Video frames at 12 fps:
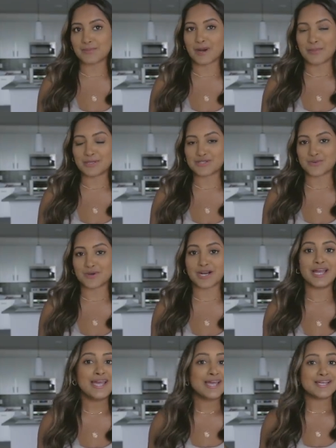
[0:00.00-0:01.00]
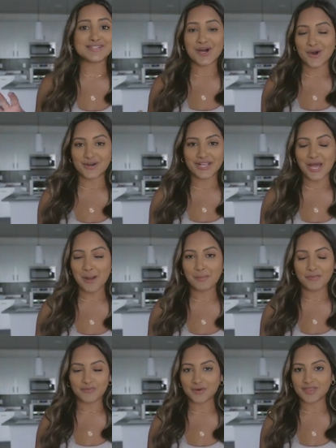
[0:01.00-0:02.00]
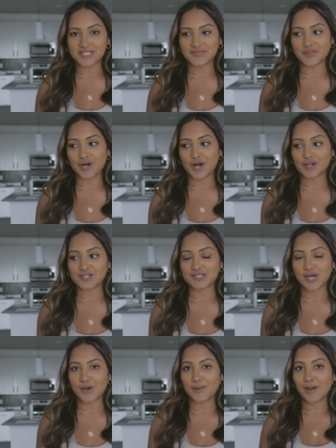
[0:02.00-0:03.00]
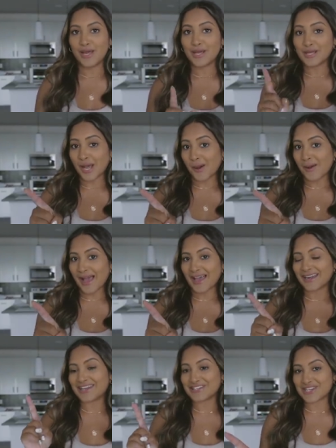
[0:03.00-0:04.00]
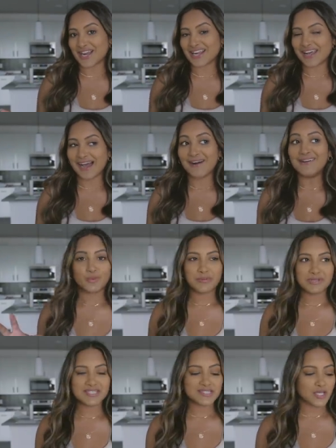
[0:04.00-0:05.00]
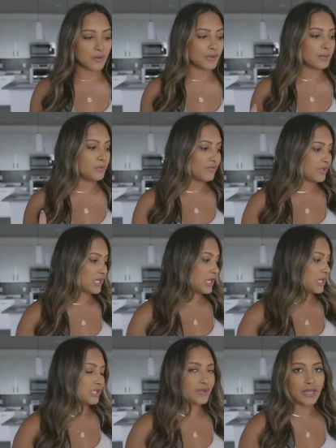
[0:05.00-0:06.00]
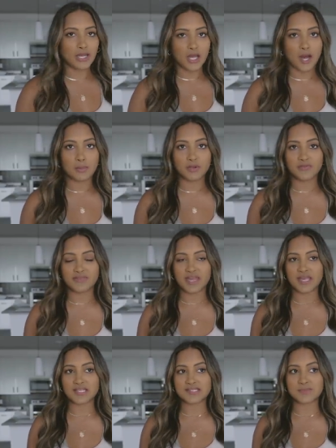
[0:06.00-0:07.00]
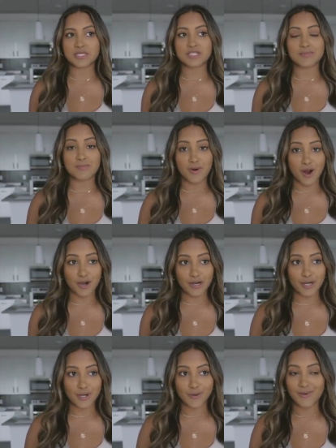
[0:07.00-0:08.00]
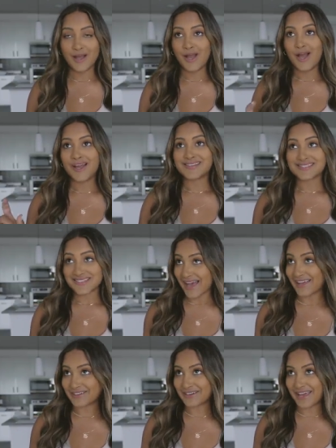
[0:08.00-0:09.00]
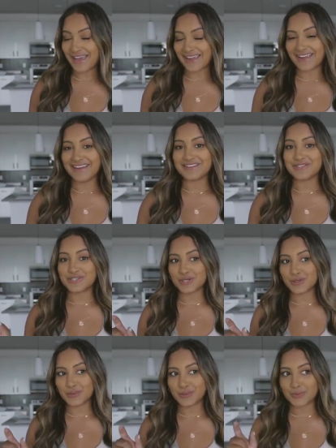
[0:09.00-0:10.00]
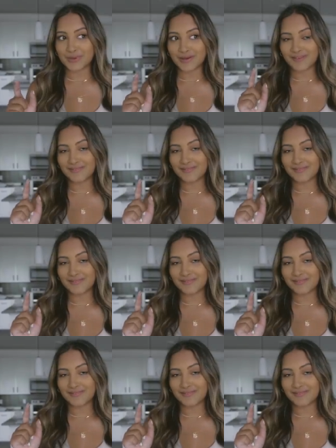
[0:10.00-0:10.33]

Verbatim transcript: apartment tour is already up before this vlog, so go ahead and check it out. We've been slowly moving in like a couple of things, but tomorrow, Saturday, June,